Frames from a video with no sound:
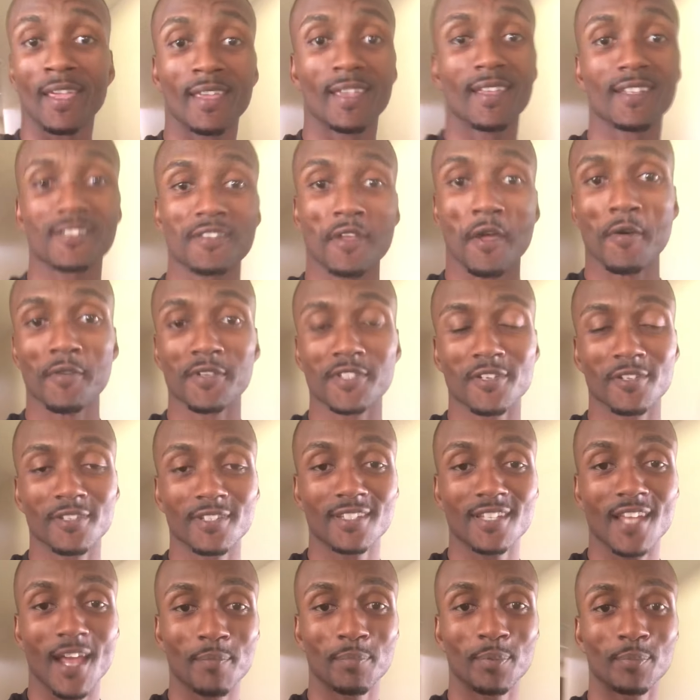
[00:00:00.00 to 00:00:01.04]
It's always on
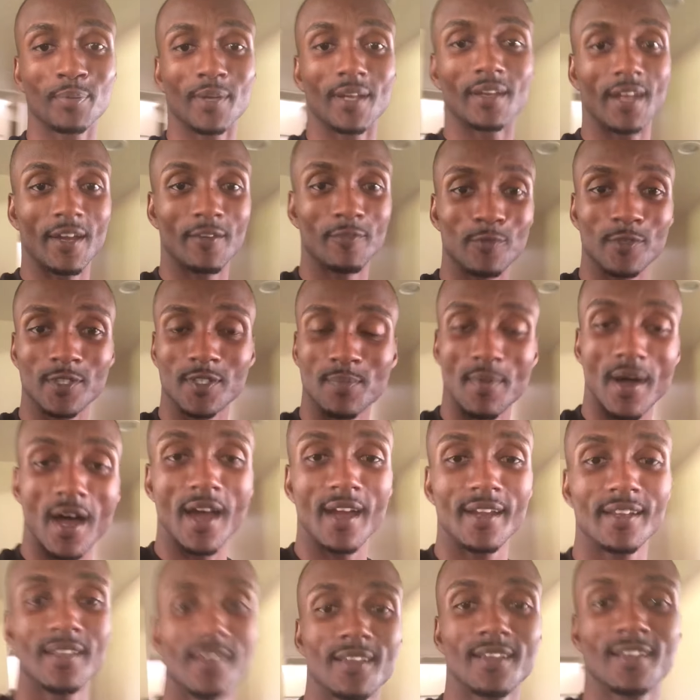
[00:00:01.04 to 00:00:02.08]
the top of everyone's
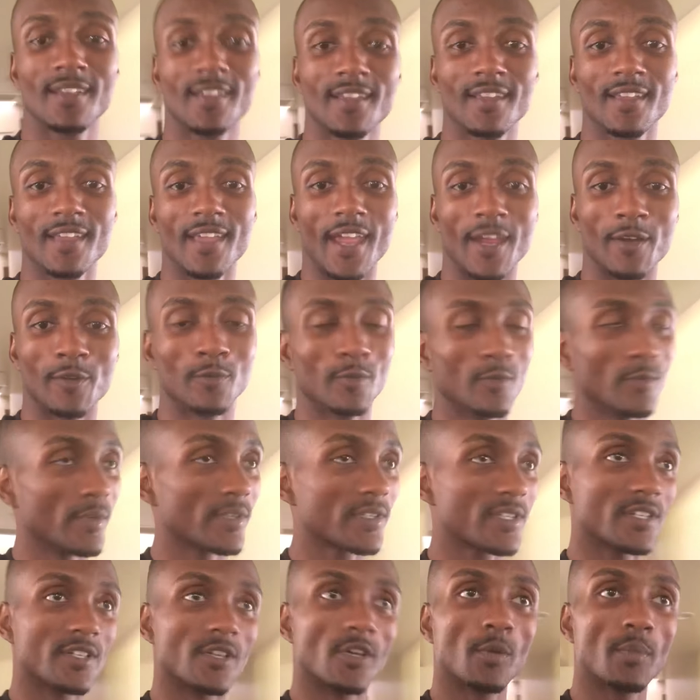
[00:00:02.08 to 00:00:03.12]
mind. Everyone
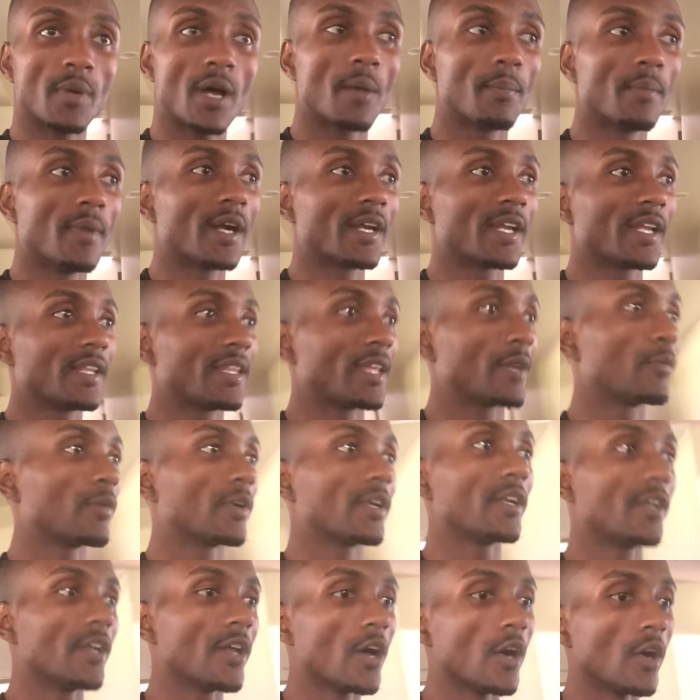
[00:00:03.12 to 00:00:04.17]
wants to know about money. They want
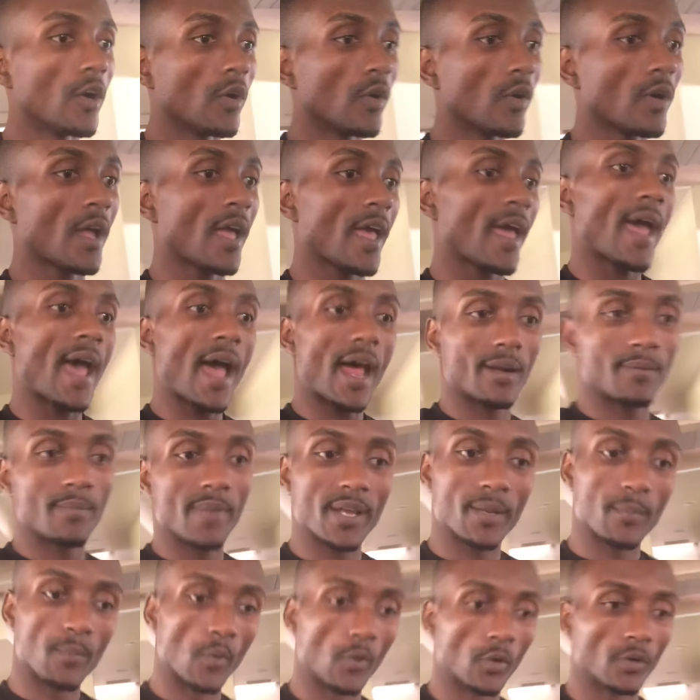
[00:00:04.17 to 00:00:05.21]
to know how to
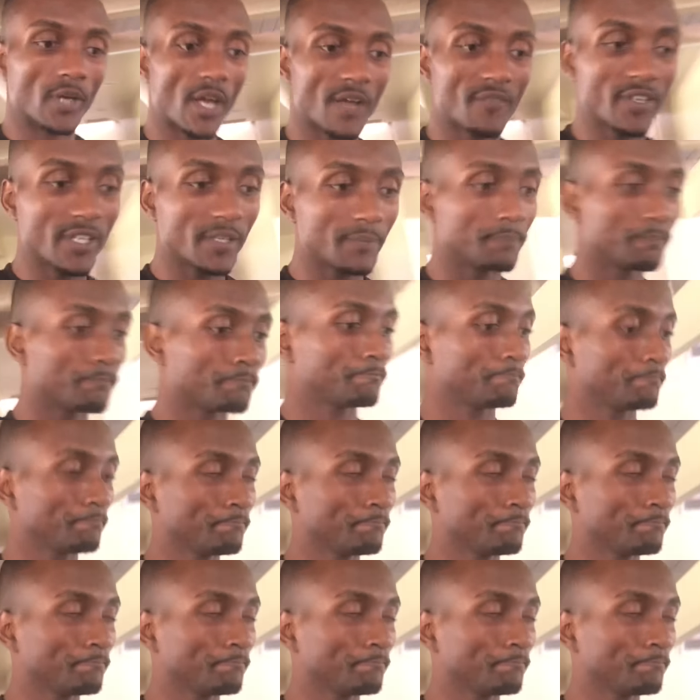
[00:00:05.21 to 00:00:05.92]
make more of it,